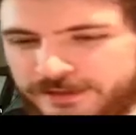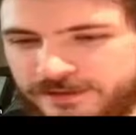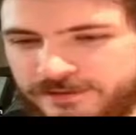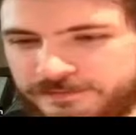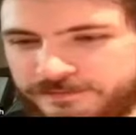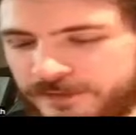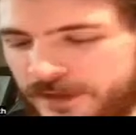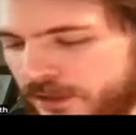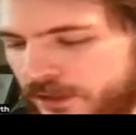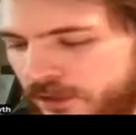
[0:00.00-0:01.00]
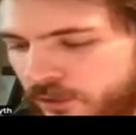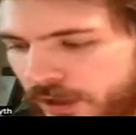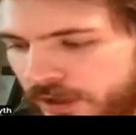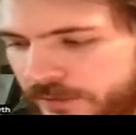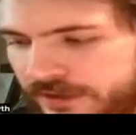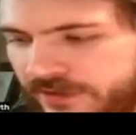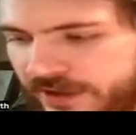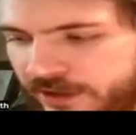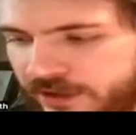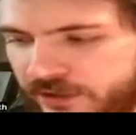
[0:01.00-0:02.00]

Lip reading: So quite a bit there.